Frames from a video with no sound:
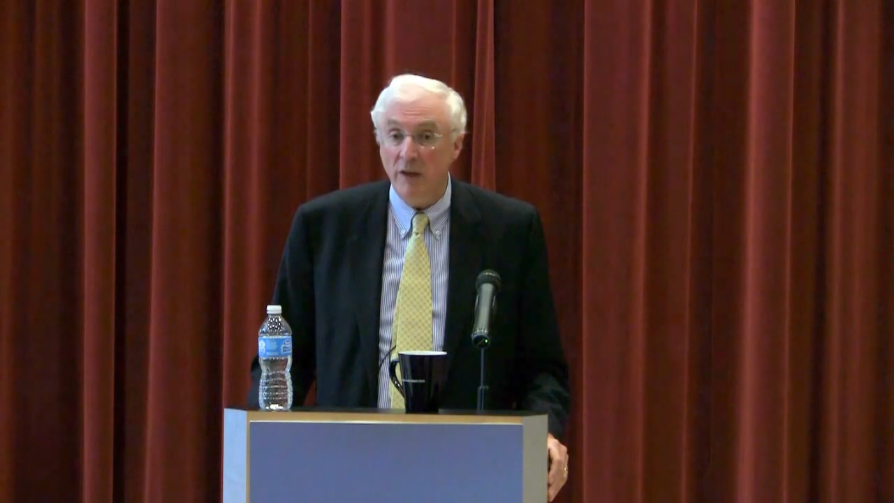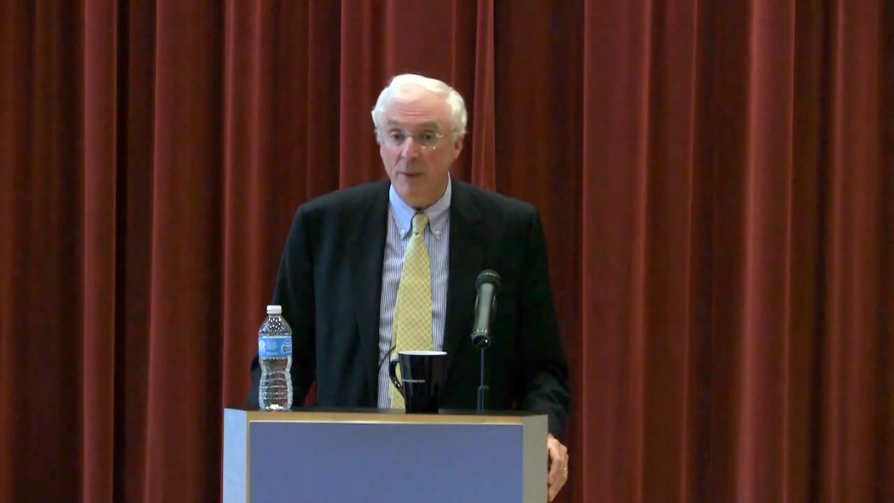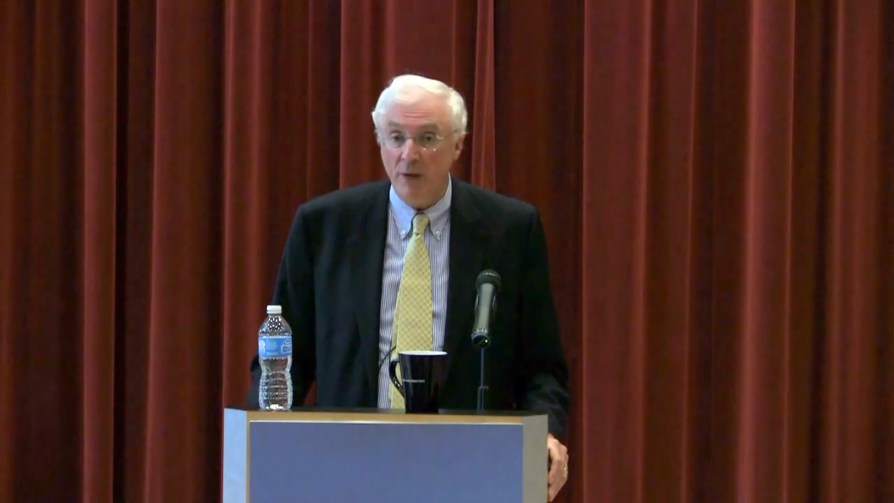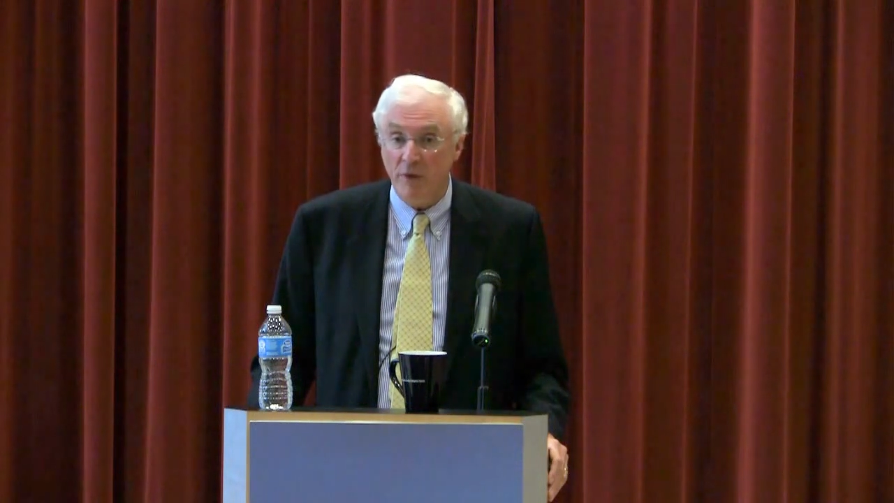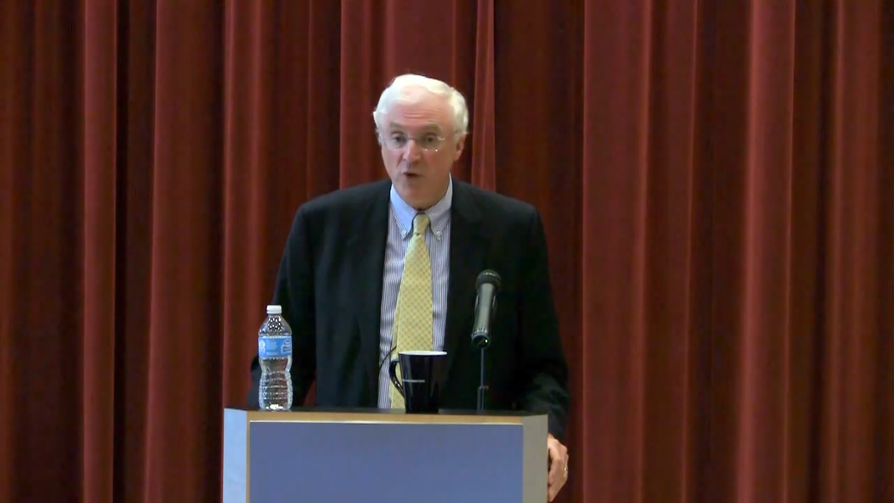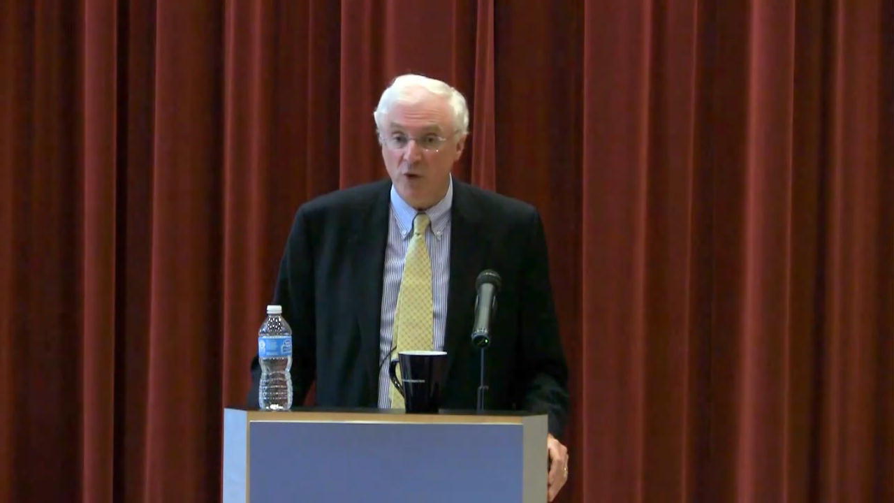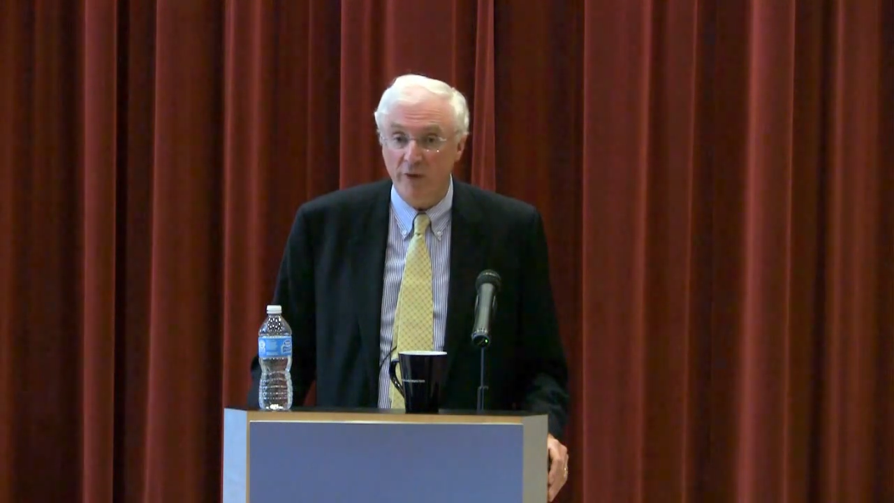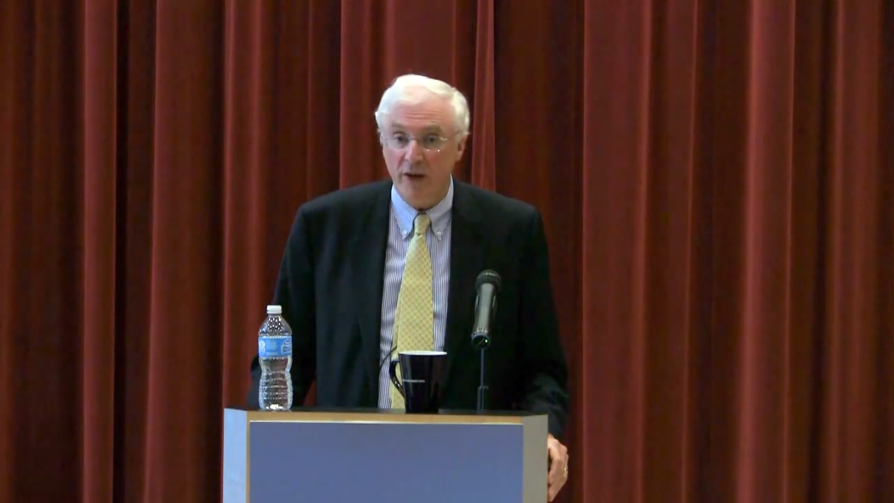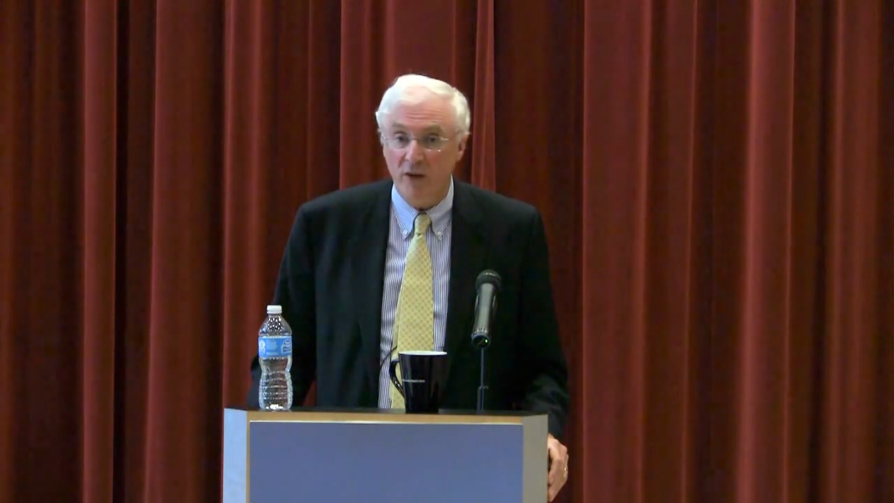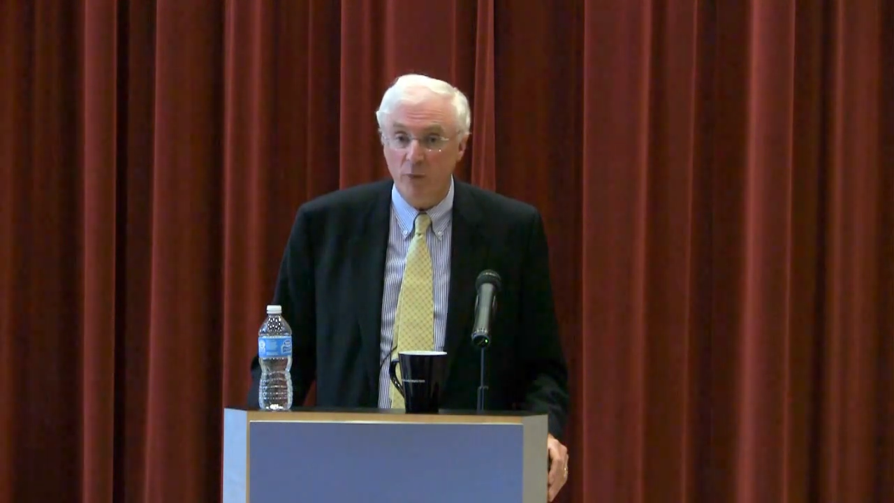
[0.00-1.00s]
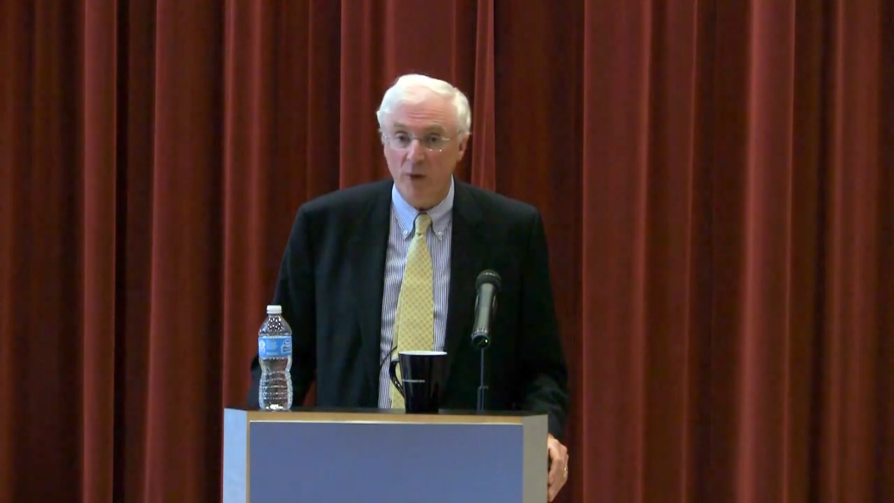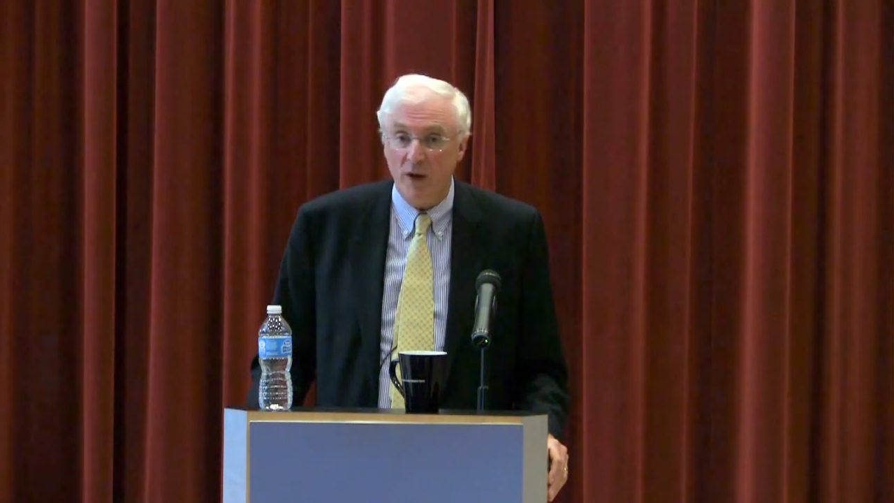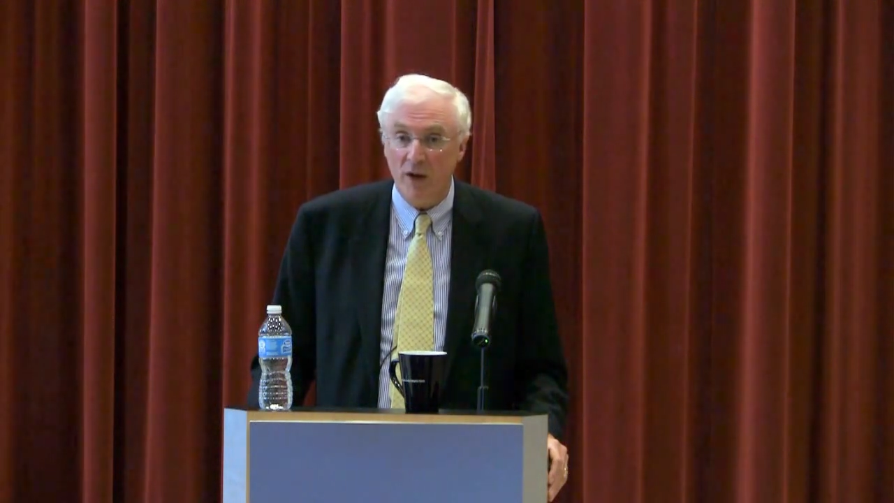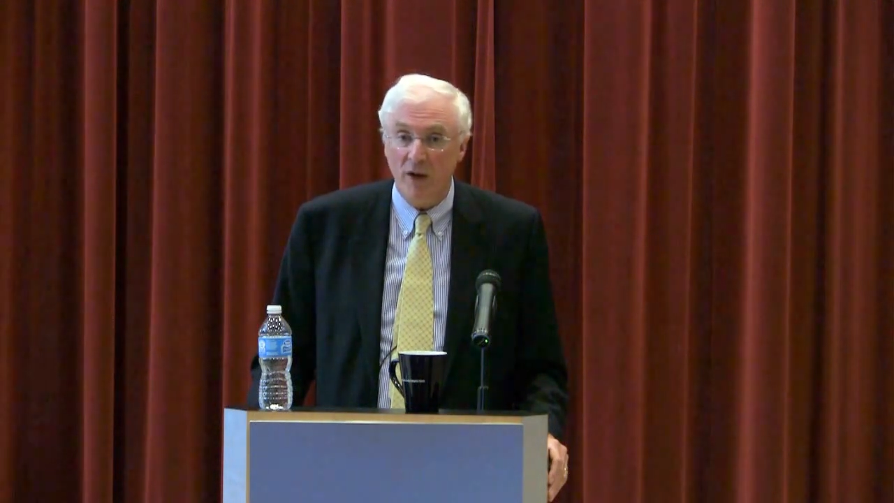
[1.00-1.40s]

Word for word: the beneficiary of that as well.